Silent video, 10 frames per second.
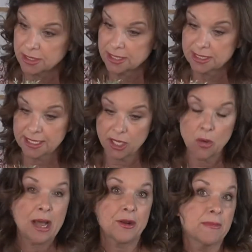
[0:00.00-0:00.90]
This is going to go
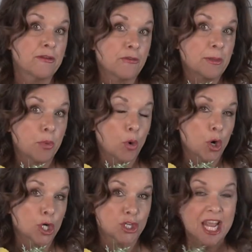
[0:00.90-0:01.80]
out on my front
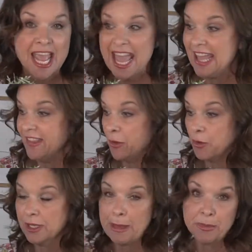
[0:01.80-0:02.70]
porch, and then
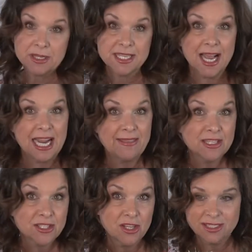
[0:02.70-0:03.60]
we're going to be able to tie
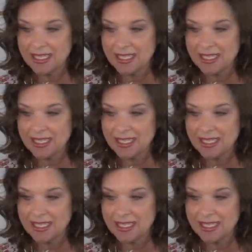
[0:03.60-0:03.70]
this all